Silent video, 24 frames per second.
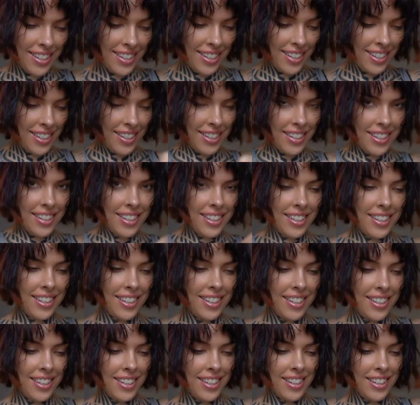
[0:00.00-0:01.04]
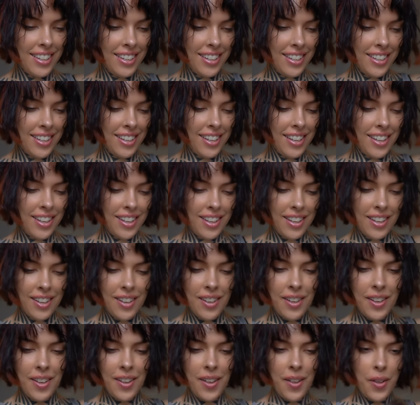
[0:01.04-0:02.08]

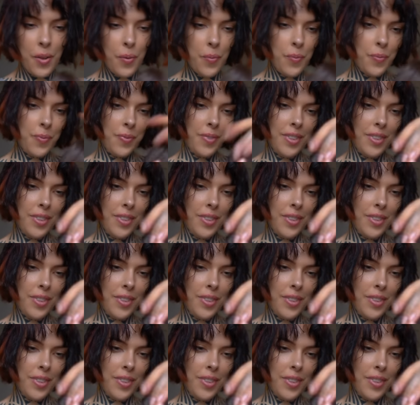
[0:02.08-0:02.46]
Nobody speaks.